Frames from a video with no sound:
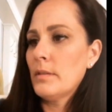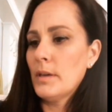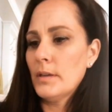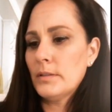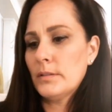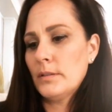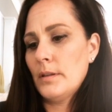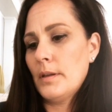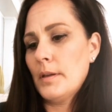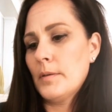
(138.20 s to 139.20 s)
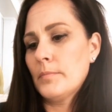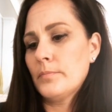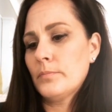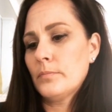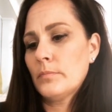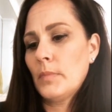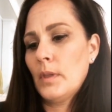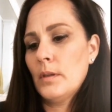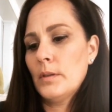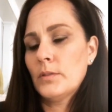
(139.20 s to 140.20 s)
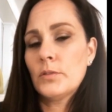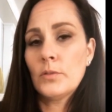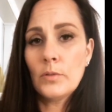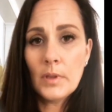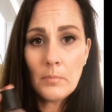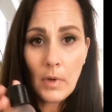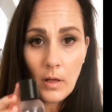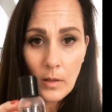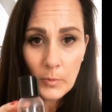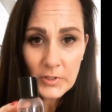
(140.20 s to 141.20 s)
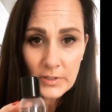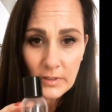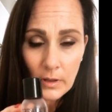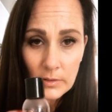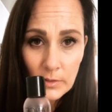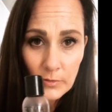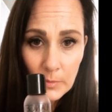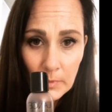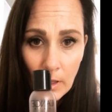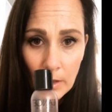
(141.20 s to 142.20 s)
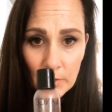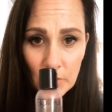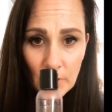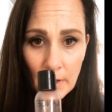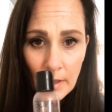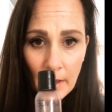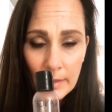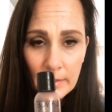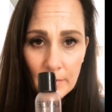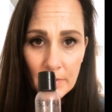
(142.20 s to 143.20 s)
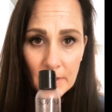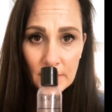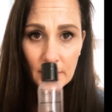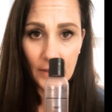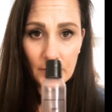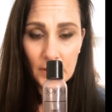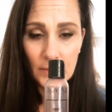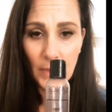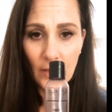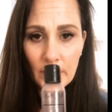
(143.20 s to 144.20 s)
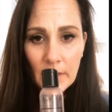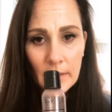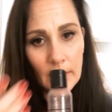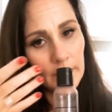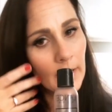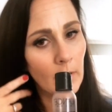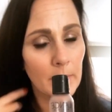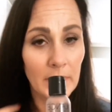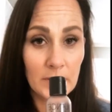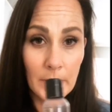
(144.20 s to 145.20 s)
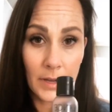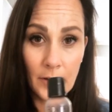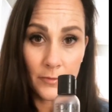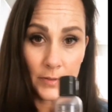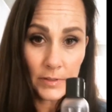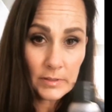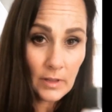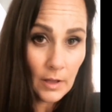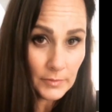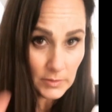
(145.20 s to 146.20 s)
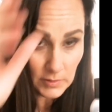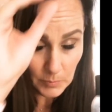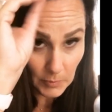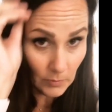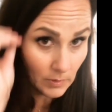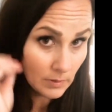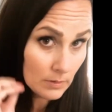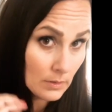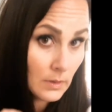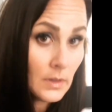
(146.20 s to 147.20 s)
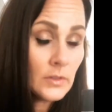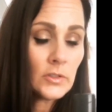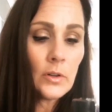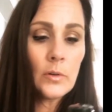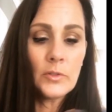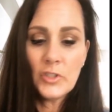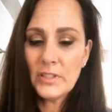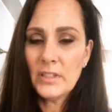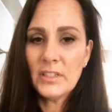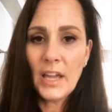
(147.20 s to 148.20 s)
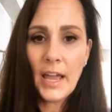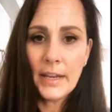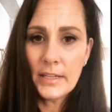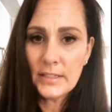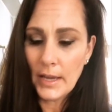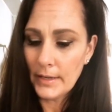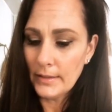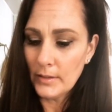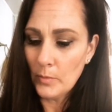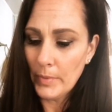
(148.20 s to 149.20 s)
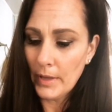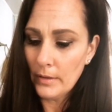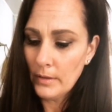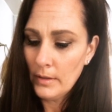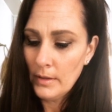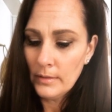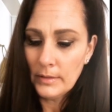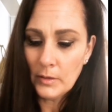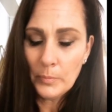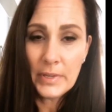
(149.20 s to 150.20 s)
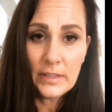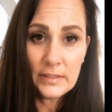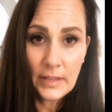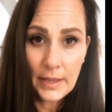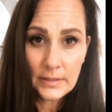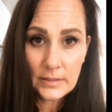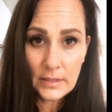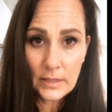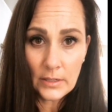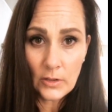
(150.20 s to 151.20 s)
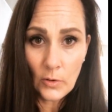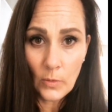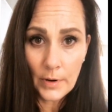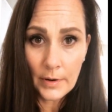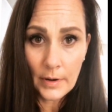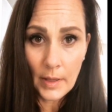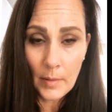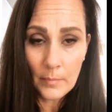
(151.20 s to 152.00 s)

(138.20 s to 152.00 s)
this Soothing Balm, which is also from Lange. I love this. I love the smell of it, and I love how it makes my hair feel soft and smooth. So just a tiny, tiny little bit, little pea-sized in your